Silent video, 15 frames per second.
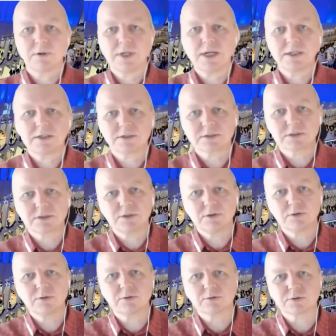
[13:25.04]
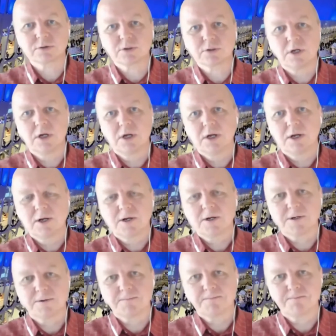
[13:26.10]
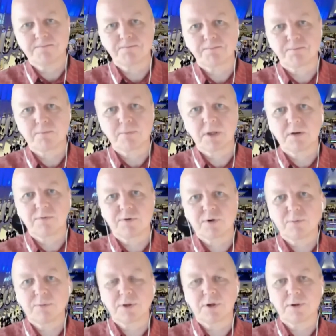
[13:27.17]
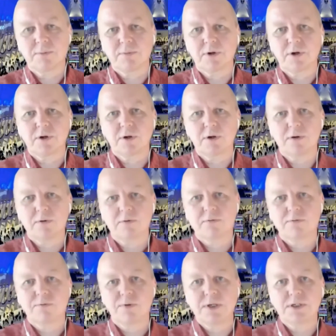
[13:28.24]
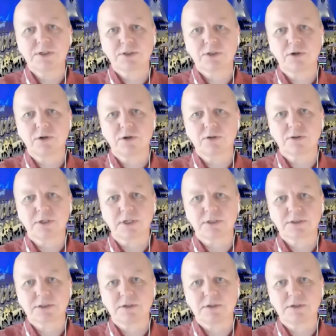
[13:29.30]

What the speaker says: latest news from the Finnish context.